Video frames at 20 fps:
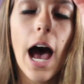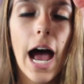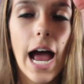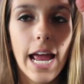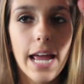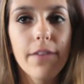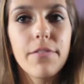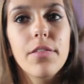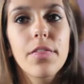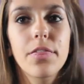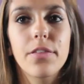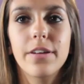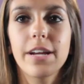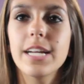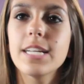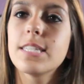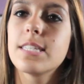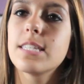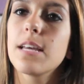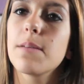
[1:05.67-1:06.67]
I have
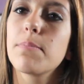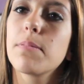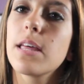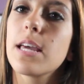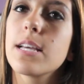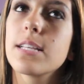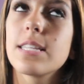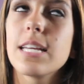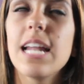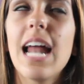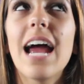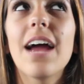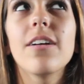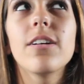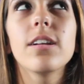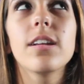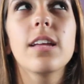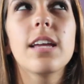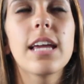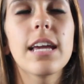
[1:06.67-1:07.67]
three siblings and
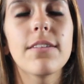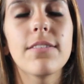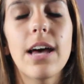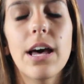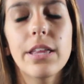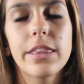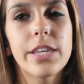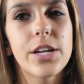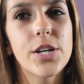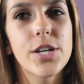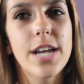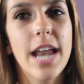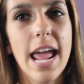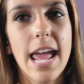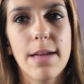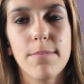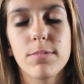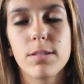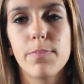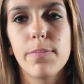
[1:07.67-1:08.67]
I would give out their
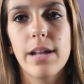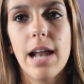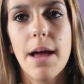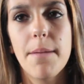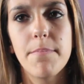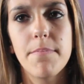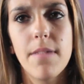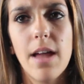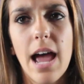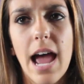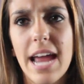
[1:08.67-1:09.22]
names, but I'm,